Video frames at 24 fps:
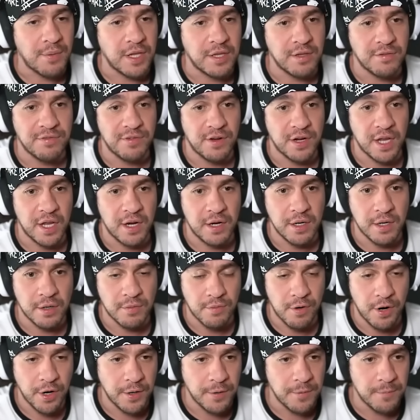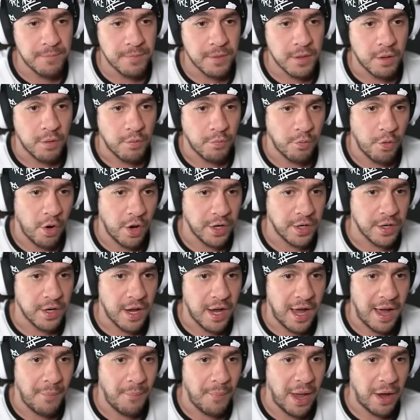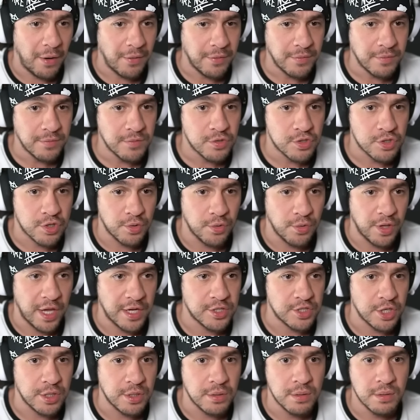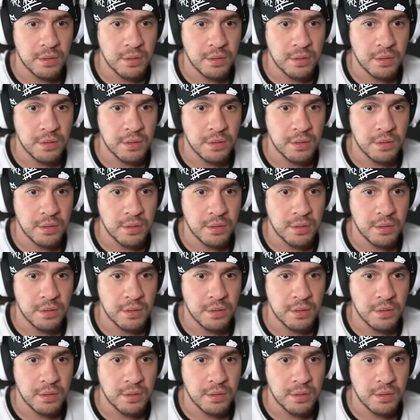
getting the fuck out of here. Run. Run. I'm out. Screw that shit.